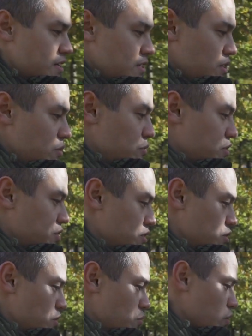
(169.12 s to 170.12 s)
and gimbal
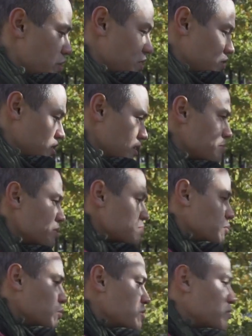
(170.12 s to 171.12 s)
shots, jib crane
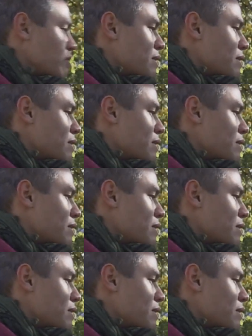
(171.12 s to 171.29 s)
shots.